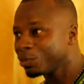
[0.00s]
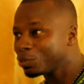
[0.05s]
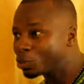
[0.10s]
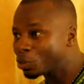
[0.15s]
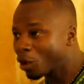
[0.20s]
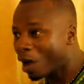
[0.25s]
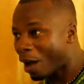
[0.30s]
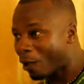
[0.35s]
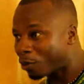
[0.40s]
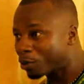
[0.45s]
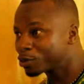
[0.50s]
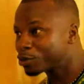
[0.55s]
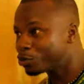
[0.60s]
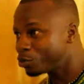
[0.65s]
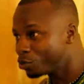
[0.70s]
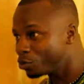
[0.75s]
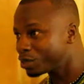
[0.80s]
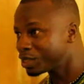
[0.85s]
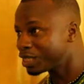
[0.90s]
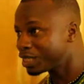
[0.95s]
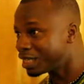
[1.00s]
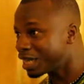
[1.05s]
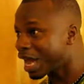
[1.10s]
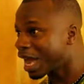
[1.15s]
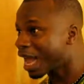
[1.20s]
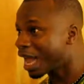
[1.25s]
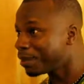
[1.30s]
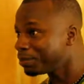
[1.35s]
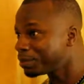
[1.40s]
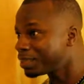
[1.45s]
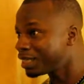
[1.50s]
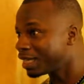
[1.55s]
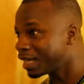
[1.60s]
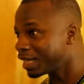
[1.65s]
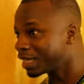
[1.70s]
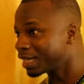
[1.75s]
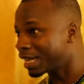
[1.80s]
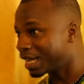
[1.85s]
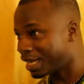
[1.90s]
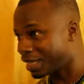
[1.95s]
So I was using the
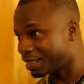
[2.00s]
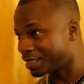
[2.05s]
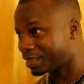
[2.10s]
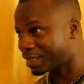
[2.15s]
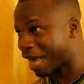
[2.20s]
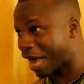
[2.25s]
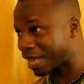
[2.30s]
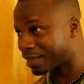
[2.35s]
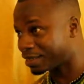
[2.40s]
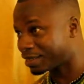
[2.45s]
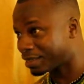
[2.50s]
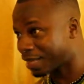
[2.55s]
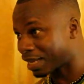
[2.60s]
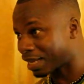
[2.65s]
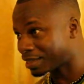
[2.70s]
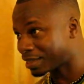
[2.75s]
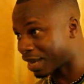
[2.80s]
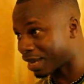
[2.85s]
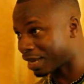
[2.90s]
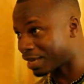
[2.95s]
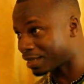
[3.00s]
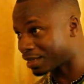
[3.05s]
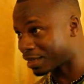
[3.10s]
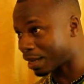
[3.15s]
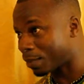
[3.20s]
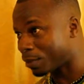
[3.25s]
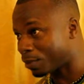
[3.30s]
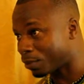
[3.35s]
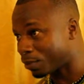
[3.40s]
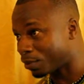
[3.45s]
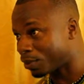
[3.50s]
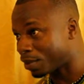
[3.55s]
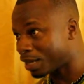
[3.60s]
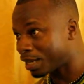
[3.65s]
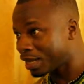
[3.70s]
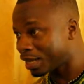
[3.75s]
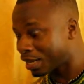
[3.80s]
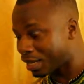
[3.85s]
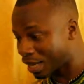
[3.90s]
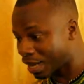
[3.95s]
MTN case as just an example.
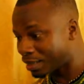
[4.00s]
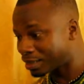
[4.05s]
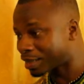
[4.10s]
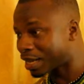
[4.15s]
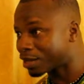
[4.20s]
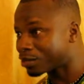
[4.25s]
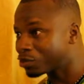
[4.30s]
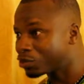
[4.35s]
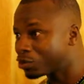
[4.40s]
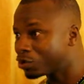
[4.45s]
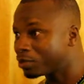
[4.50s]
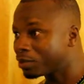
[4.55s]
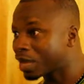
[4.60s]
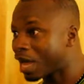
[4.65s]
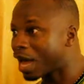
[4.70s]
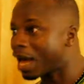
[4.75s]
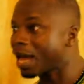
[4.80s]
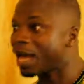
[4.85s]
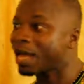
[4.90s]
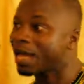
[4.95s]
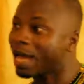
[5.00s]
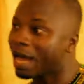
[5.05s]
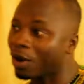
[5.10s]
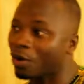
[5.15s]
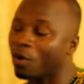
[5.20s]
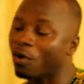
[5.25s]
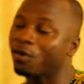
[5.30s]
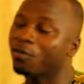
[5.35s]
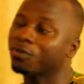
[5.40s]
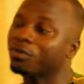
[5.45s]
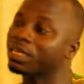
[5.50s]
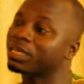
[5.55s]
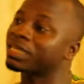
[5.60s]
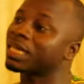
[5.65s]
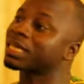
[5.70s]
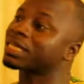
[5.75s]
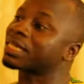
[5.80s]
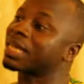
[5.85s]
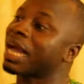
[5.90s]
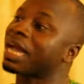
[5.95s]
Let's assume that a conflict
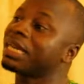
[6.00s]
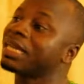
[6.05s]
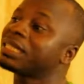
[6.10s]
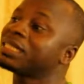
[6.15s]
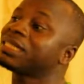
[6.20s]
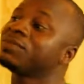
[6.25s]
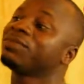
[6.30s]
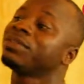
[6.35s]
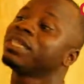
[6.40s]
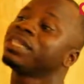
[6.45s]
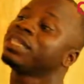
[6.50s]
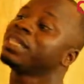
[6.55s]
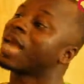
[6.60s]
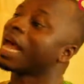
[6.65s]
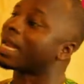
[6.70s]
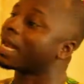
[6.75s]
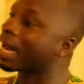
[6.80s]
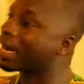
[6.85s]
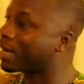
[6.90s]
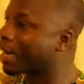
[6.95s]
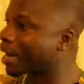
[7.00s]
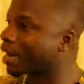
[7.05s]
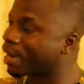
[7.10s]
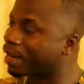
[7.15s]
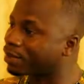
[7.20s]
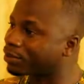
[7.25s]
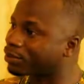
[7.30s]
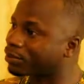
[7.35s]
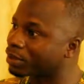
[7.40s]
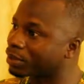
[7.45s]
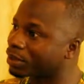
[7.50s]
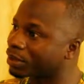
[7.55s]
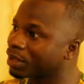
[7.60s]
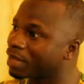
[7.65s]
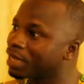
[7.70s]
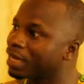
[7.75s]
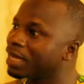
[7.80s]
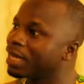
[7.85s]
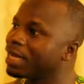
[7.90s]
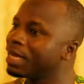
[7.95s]
escalates even in another country.
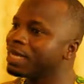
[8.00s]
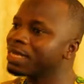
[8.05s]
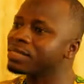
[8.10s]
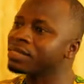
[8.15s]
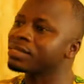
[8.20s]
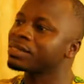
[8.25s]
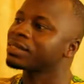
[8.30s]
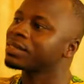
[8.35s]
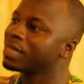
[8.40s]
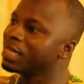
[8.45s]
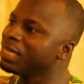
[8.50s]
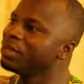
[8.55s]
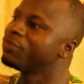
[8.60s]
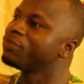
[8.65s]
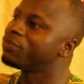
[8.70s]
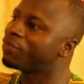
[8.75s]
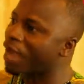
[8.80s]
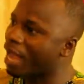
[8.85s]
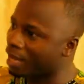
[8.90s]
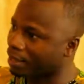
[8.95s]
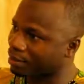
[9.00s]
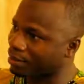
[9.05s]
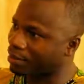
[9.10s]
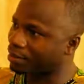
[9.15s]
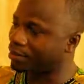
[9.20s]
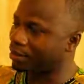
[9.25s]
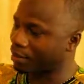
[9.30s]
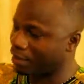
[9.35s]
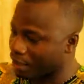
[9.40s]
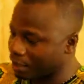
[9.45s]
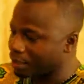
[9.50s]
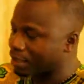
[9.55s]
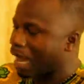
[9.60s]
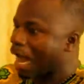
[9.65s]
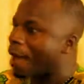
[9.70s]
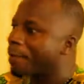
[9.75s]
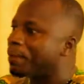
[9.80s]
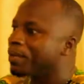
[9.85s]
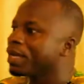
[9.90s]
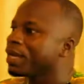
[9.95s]
Its effect is
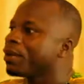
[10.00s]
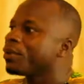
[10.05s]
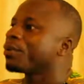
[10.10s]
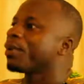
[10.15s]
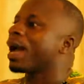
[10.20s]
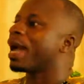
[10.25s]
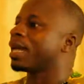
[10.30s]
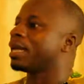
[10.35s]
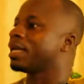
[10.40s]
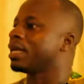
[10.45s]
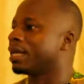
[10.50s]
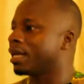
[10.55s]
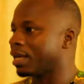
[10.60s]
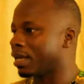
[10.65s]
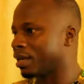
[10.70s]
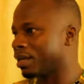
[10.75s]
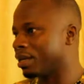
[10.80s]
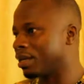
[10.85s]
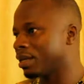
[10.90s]
happening right here.